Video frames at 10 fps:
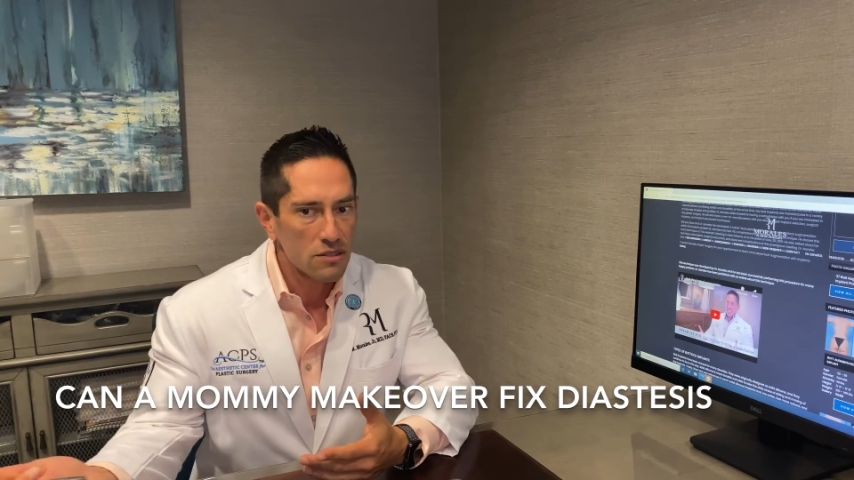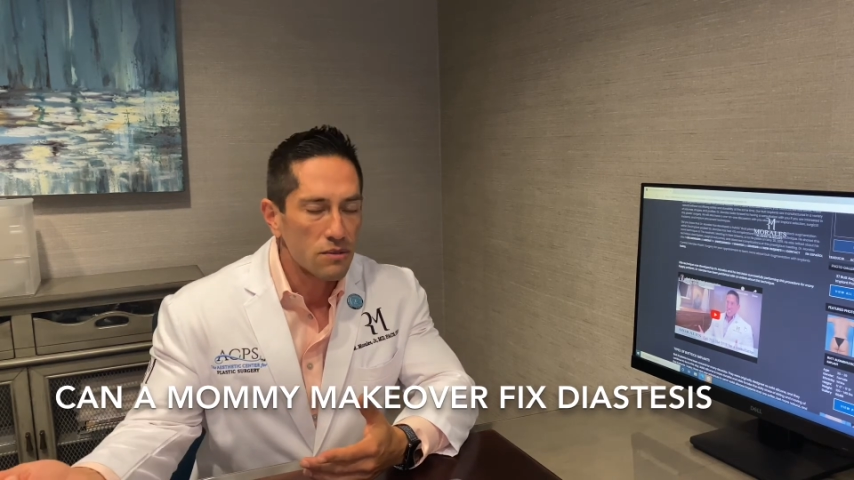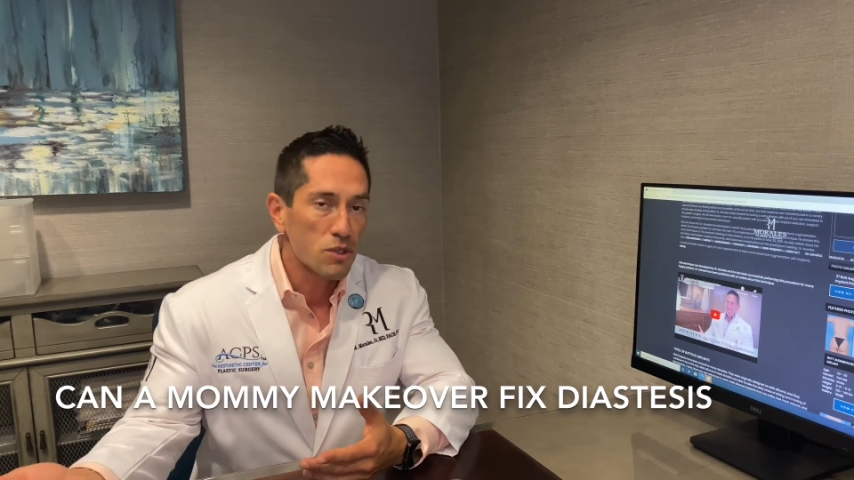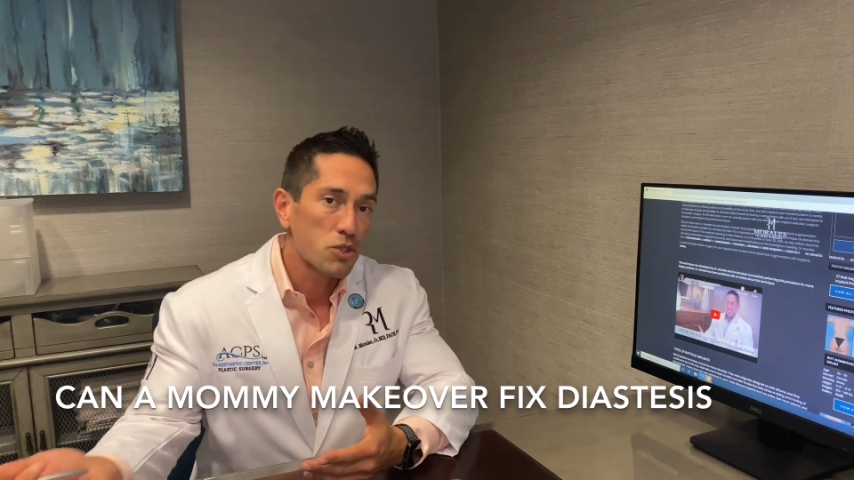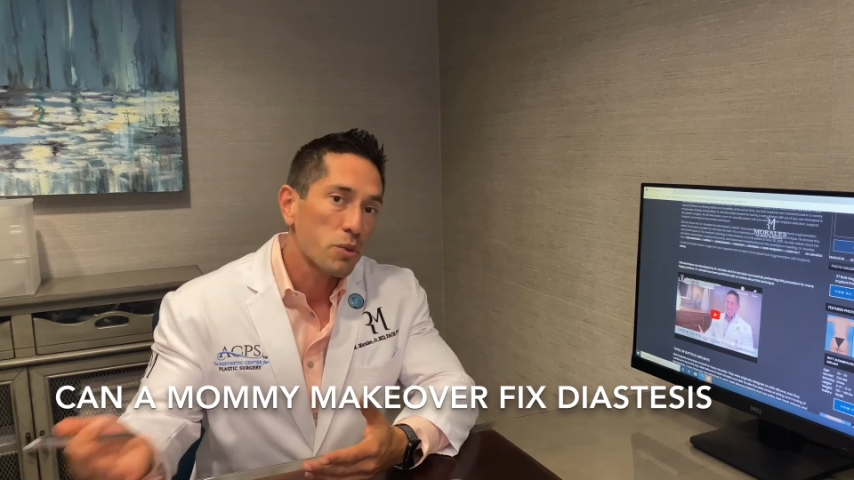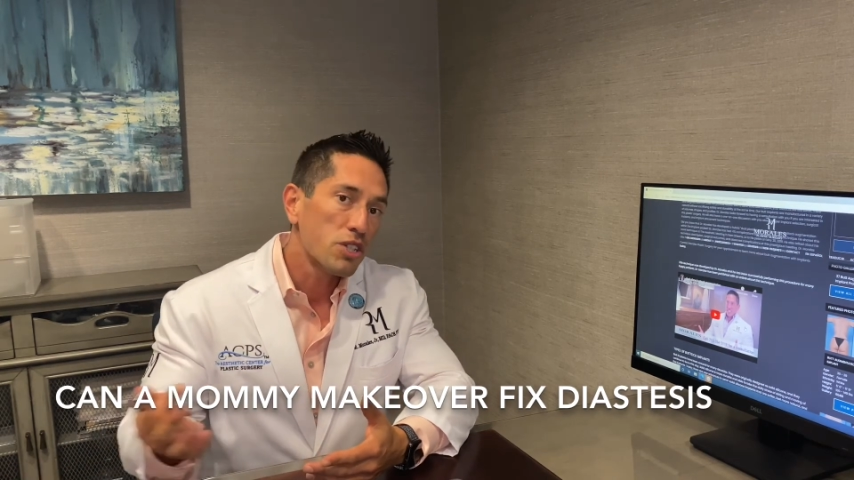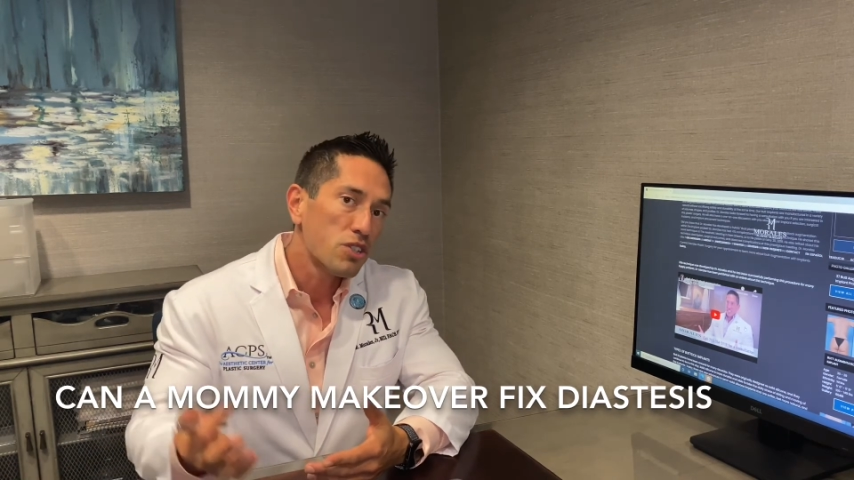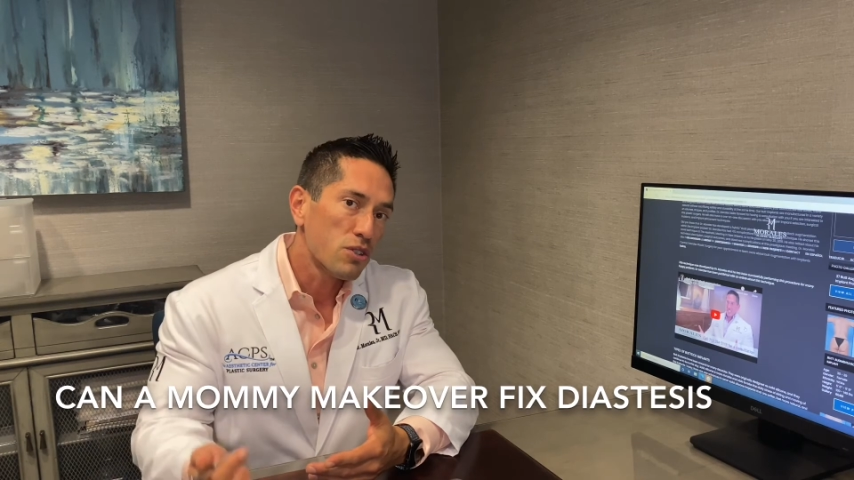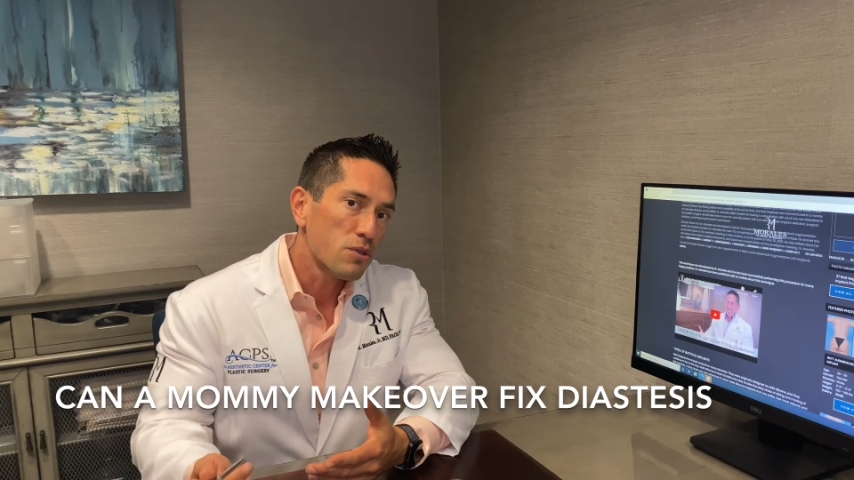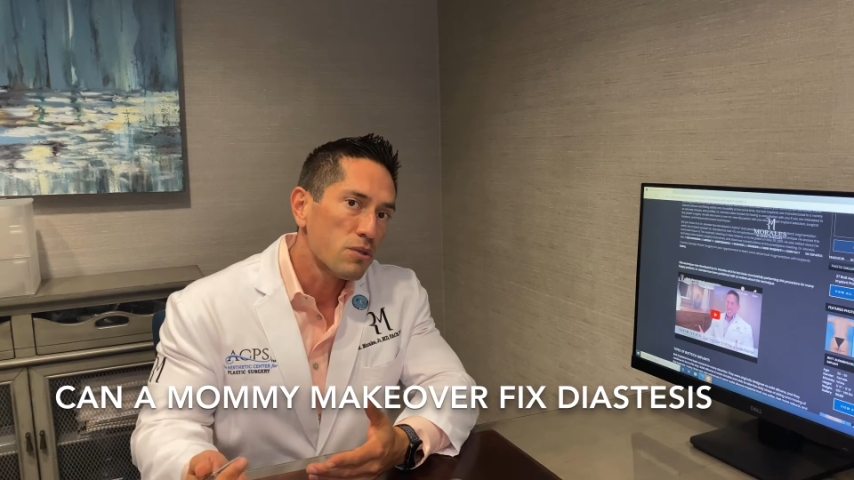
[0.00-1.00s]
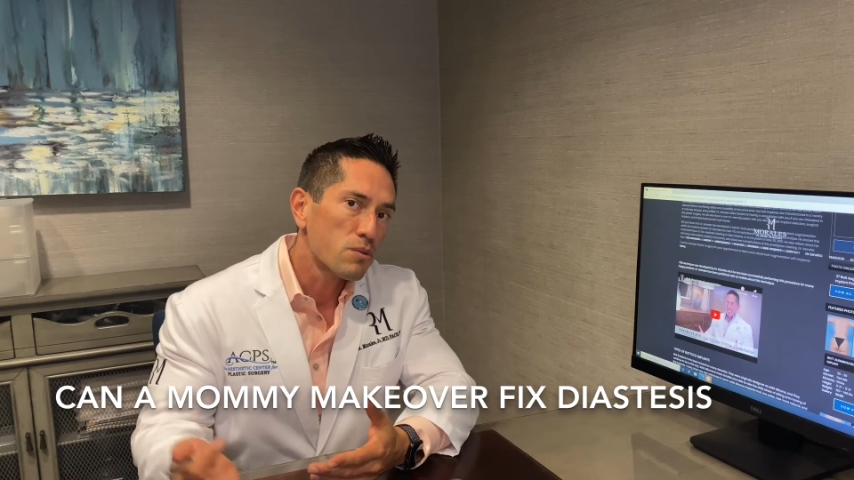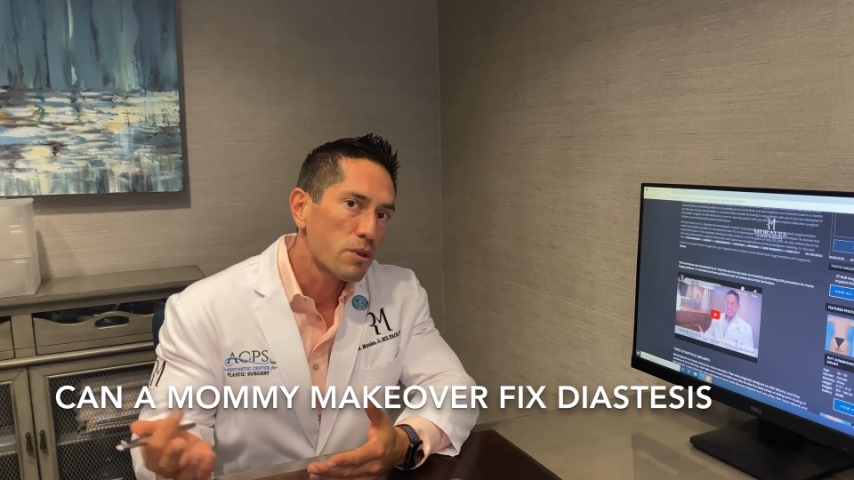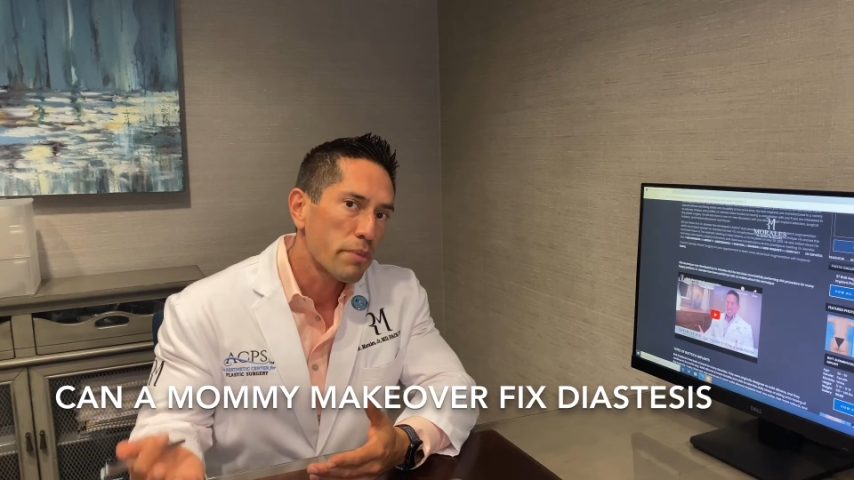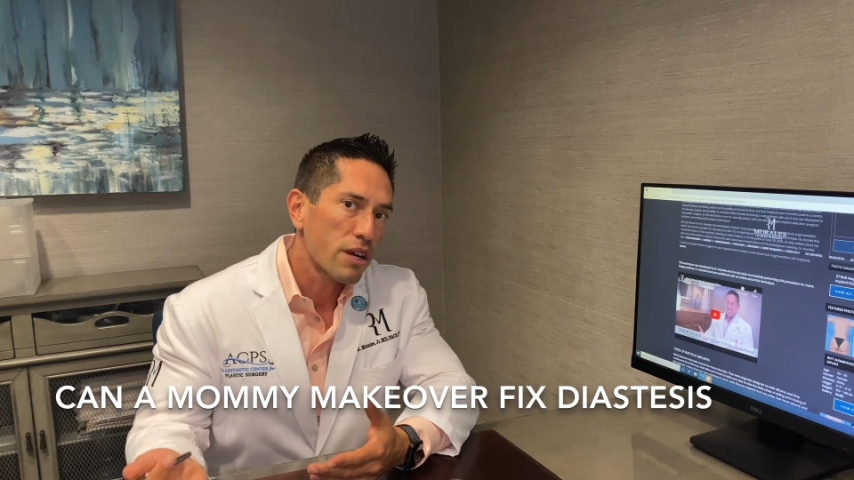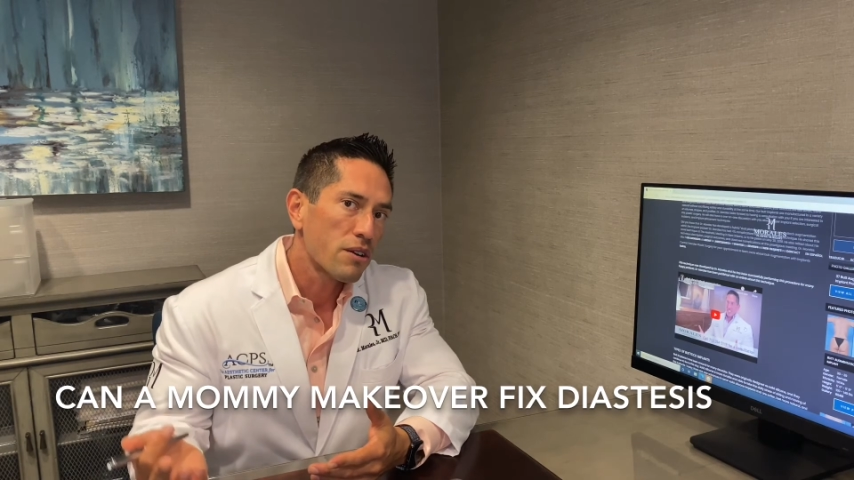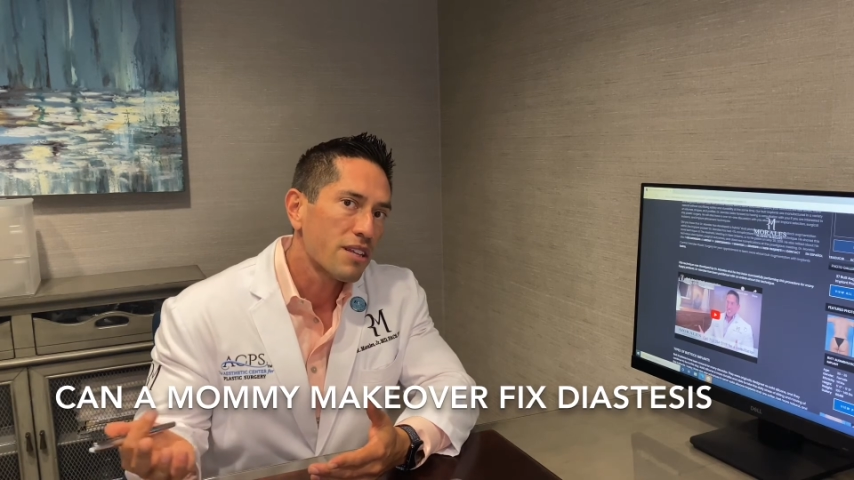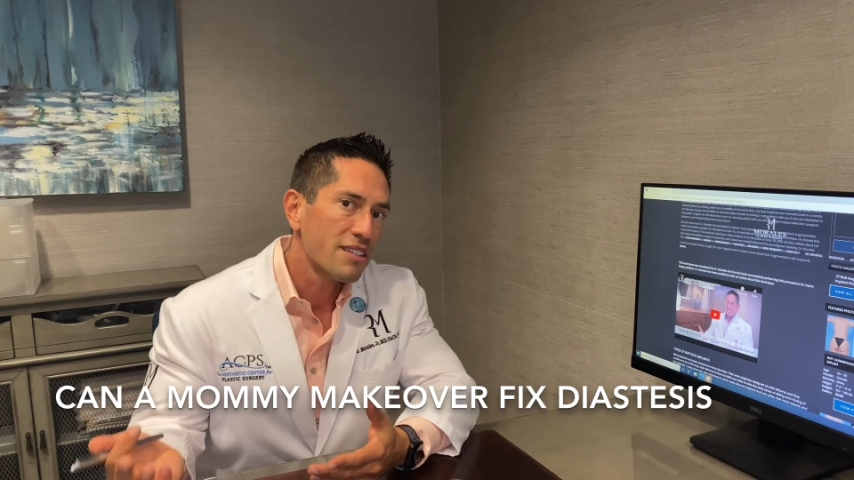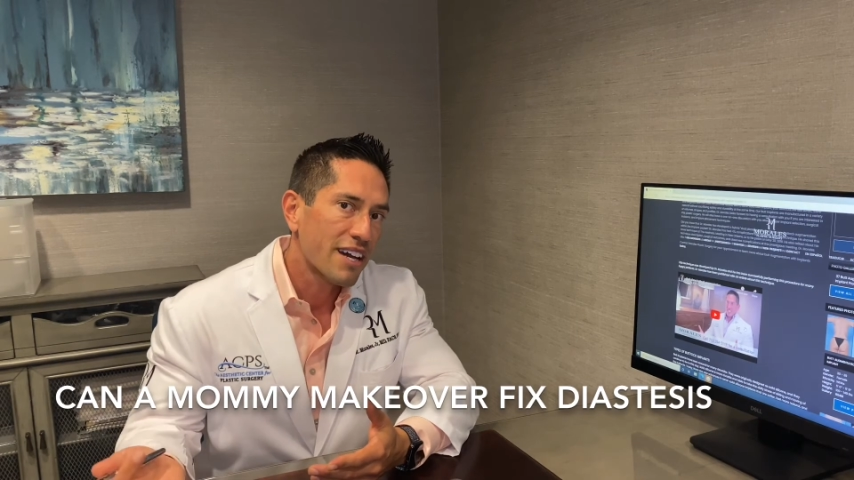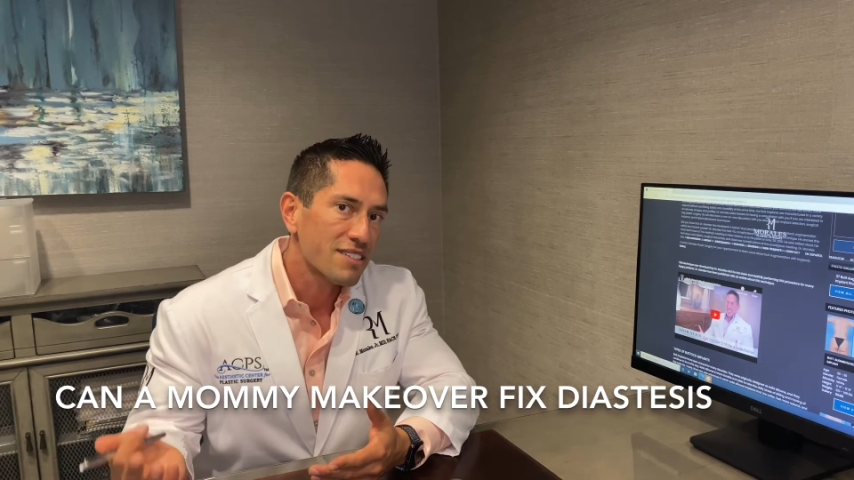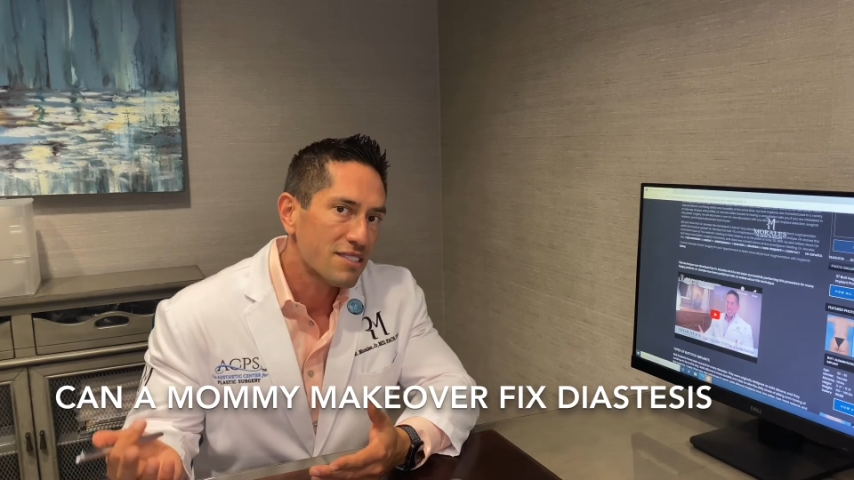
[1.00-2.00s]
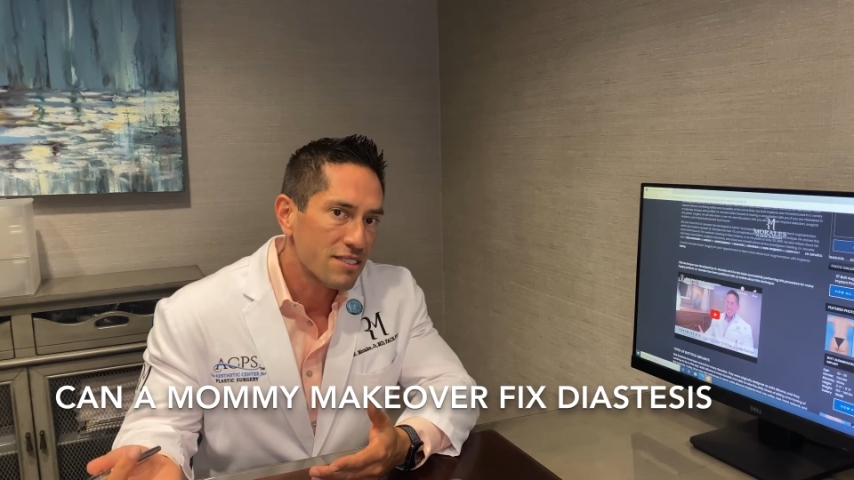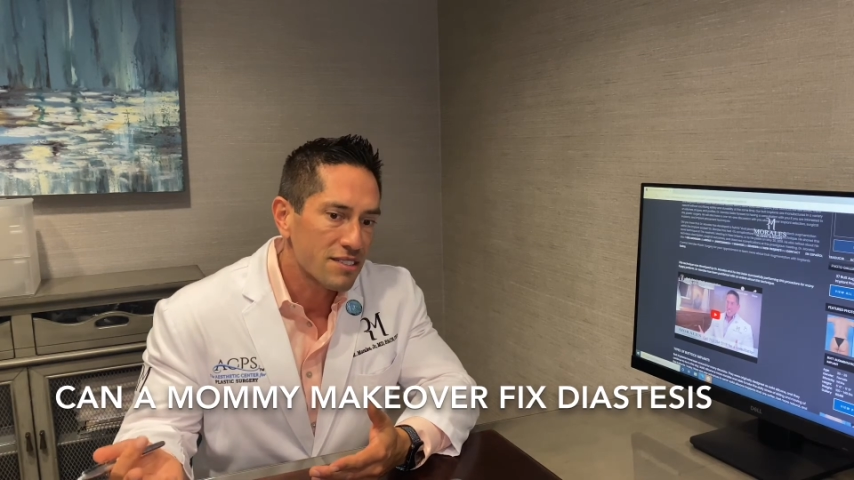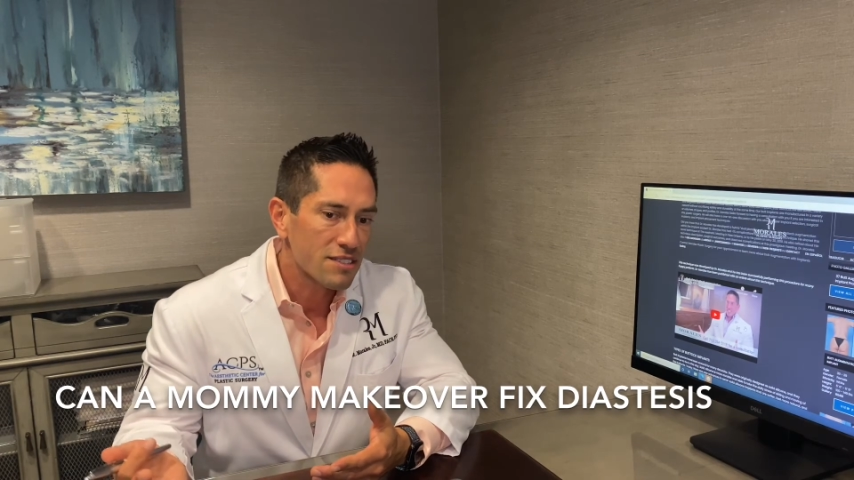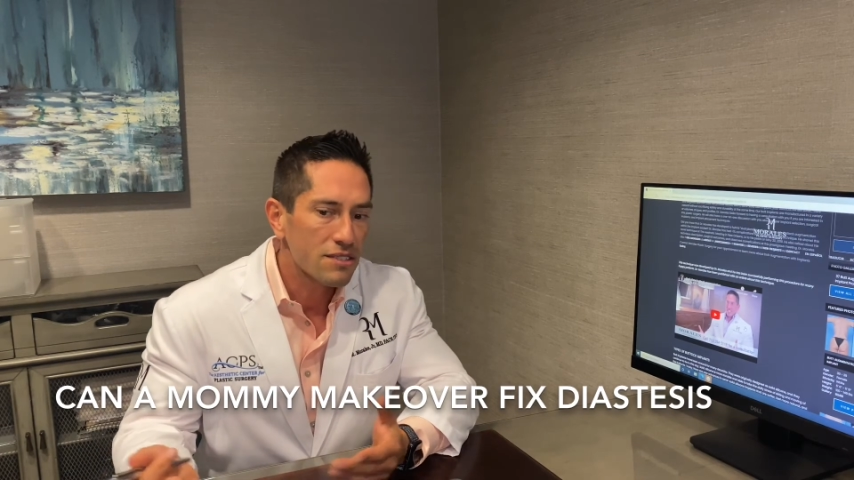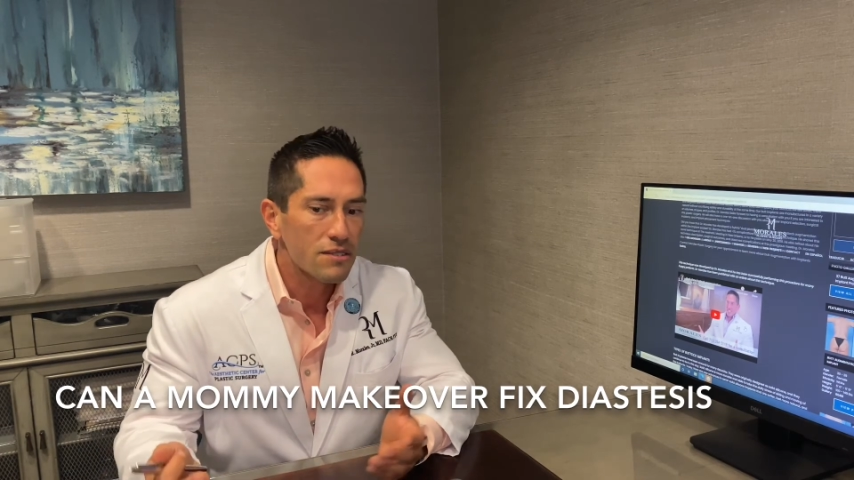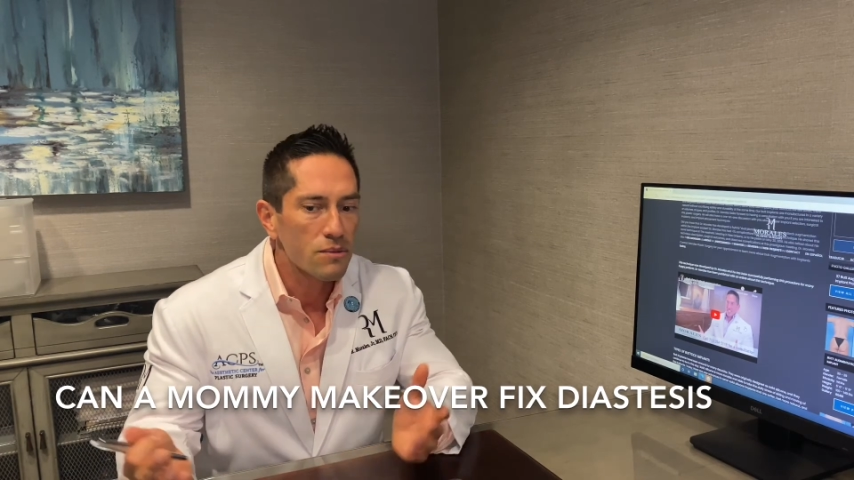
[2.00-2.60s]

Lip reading: which we do repair the diastesis,